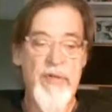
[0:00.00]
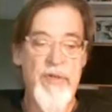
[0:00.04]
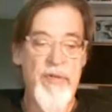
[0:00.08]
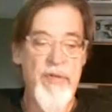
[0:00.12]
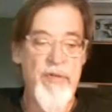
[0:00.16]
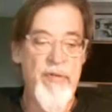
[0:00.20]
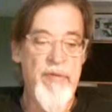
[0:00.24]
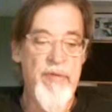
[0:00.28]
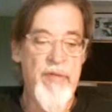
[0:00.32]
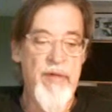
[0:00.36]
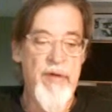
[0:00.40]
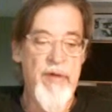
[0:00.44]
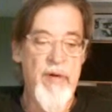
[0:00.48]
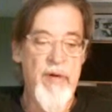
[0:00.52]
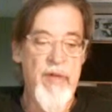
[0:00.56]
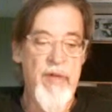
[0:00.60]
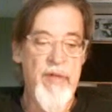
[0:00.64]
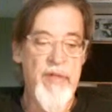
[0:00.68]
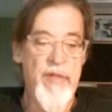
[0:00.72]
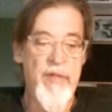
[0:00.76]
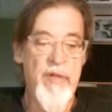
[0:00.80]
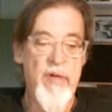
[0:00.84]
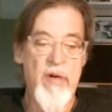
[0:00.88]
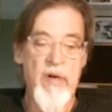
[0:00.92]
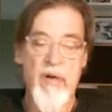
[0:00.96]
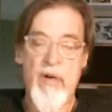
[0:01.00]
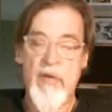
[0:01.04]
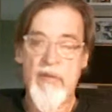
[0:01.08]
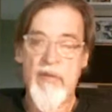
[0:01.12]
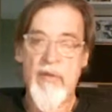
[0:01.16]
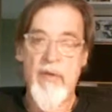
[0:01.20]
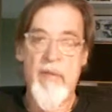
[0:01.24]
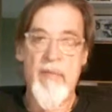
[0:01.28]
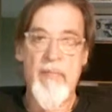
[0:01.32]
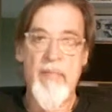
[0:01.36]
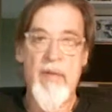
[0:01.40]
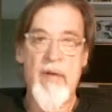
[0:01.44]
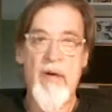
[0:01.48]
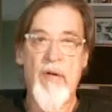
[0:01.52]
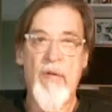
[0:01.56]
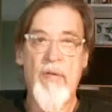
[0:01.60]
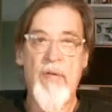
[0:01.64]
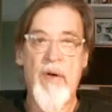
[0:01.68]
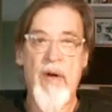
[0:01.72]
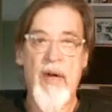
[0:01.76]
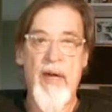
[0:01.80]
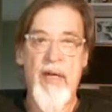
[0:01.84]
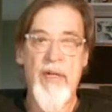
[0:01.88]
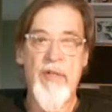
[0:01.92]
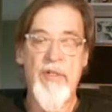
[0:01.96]
these assumptions,
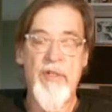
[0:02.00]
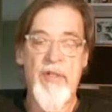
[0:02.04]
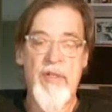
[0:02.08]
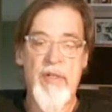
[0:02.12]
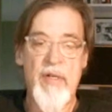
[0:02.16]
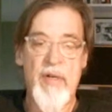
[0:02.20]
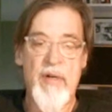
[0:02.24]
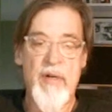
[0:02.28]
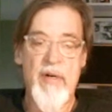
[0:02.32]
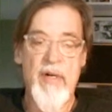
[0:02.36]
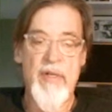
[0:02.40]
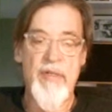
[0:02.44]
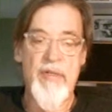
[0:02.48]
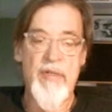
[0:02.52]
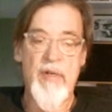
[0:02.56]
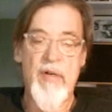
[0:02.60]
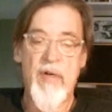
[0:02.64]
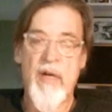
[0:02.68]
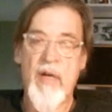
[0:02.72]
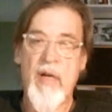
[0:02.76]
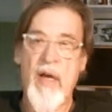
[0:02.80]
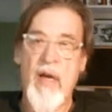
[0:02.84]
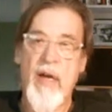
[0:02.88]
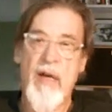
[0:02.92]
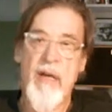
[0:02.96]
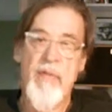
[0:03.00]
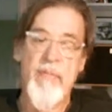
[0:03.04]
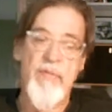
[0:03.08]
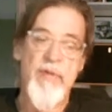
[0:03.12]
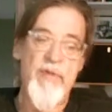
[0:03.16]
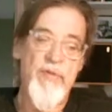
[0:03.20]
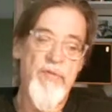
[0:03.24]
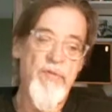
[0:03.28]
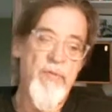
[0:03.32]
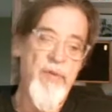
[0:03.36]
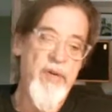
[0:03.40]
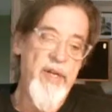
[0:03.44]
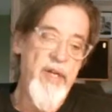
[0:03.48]
these high level things